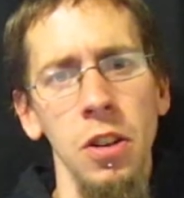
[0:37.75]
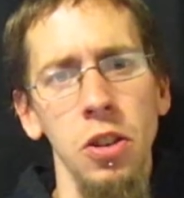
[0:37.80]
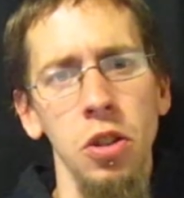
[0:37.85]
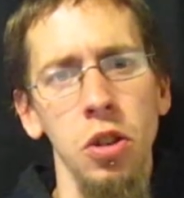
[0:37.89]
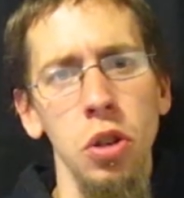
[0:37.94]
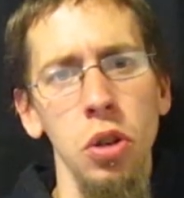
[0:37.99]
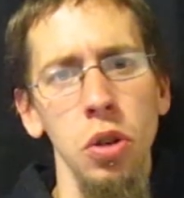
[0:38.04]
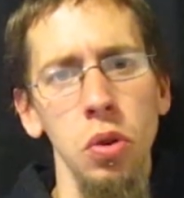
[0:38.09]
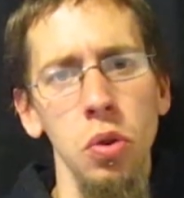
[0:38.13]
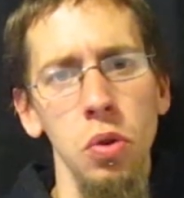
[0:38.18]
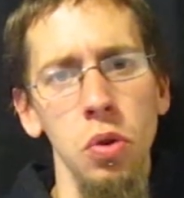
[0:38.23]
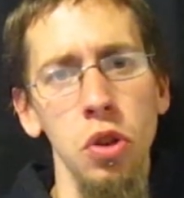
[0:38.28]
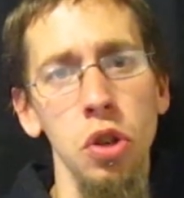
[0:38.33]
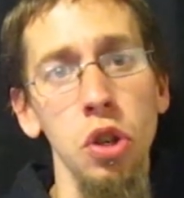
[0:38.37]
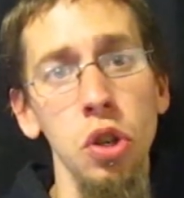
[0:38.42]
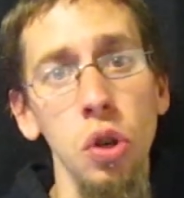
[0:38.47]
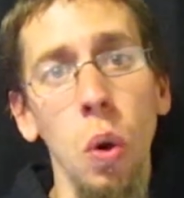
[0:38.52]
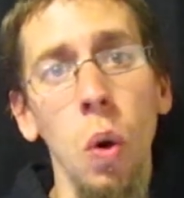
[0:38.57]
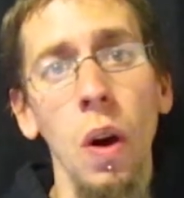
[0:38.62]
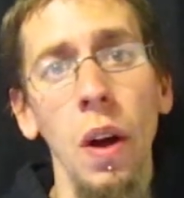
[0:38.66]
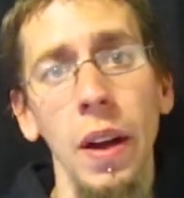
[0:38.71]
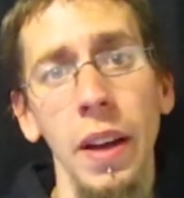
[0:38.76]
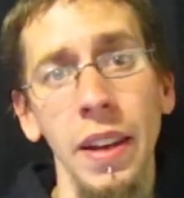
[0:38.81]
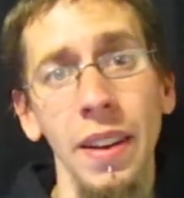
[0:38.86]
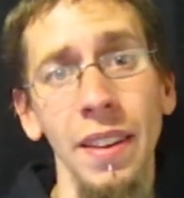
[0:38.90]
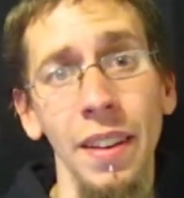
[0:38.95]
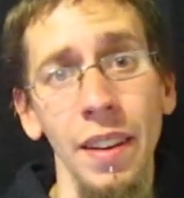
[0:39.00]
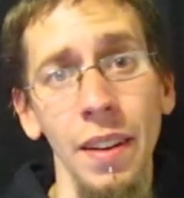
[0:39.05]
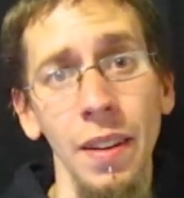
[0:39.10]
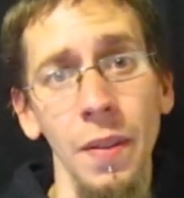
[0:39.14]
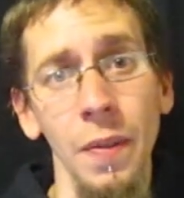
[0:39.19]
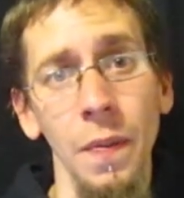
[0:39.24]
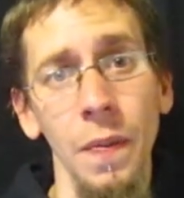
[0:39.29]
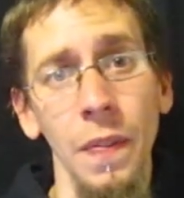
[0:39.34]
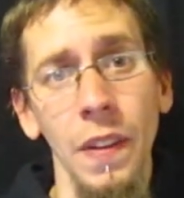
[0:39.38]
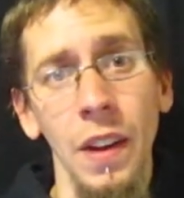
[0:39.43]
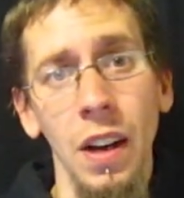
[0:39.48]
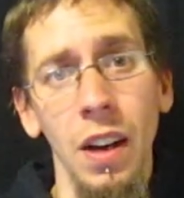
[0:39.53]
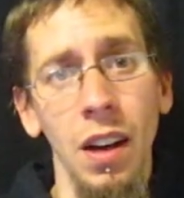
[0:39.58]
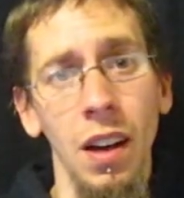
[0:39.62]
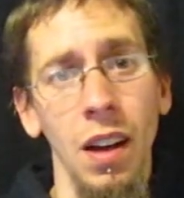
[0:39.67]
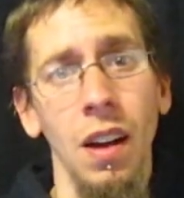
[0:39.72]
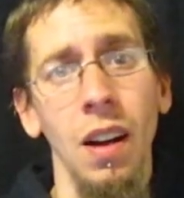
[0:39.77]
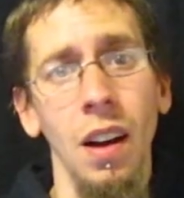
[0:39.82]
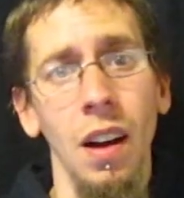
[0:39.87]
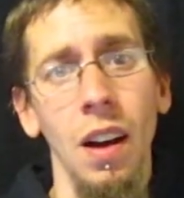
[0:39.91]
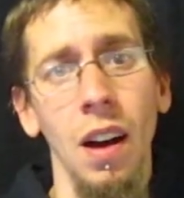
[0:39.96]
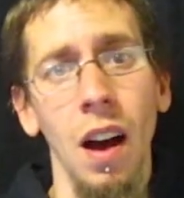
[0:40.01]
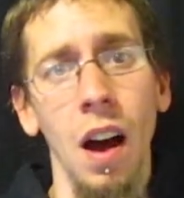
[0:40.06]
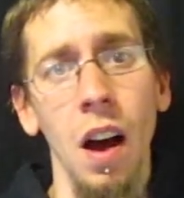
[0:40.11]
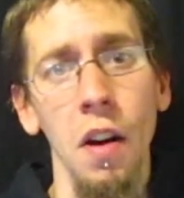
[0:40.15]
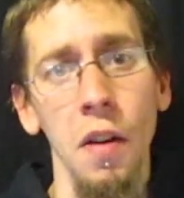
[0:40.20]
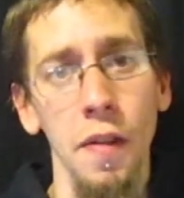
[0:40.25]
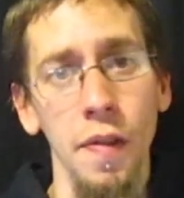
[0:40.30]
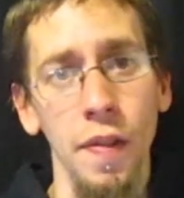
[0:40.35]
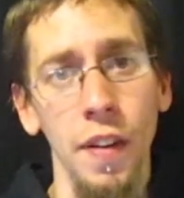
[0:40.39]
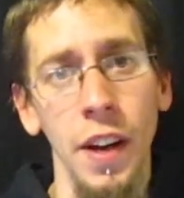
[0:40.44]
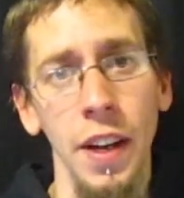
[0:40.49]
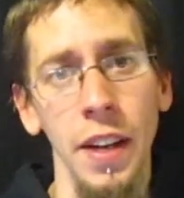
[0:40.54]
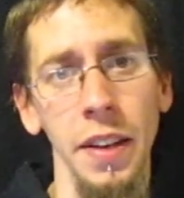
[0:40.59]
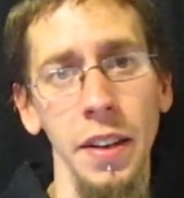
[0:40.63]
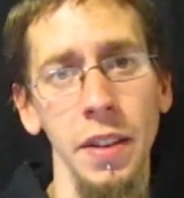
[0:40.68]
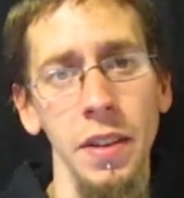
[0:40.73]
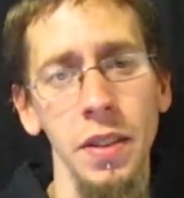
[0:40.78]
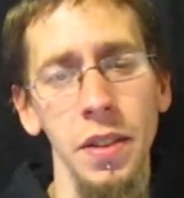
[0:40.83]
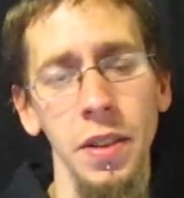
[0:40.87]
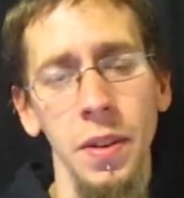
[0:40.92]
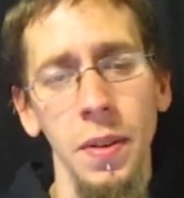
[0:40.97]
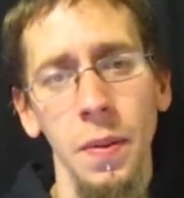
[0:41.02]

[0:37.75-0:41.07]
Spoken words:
to join our fight.